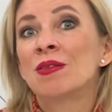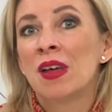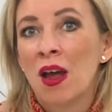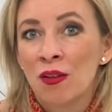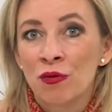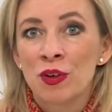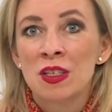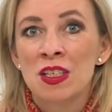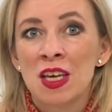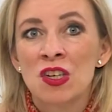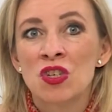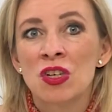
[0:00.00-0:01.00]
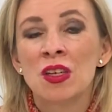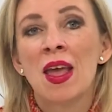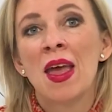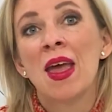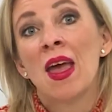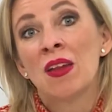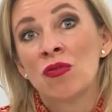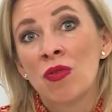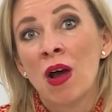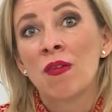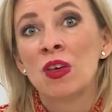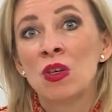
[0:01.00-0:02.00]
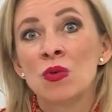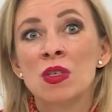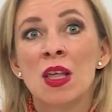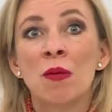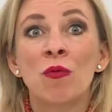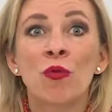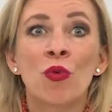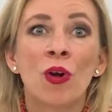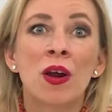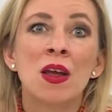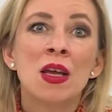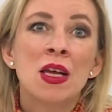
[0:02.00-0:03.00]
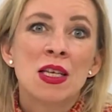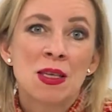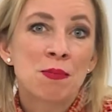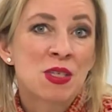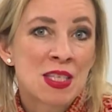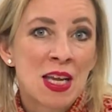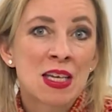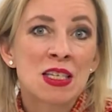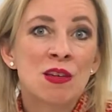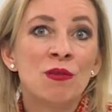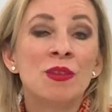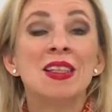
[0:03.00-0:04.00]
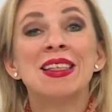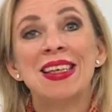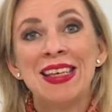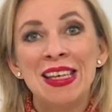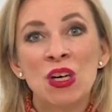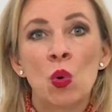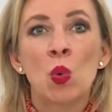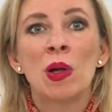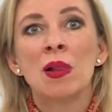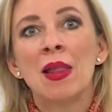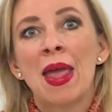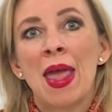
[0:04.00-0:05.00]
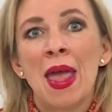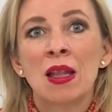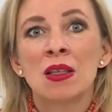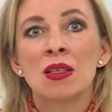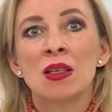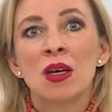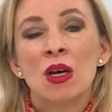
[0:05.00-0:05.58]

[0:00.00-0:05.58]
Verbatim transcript: confrontation and rather use them for substantive equal and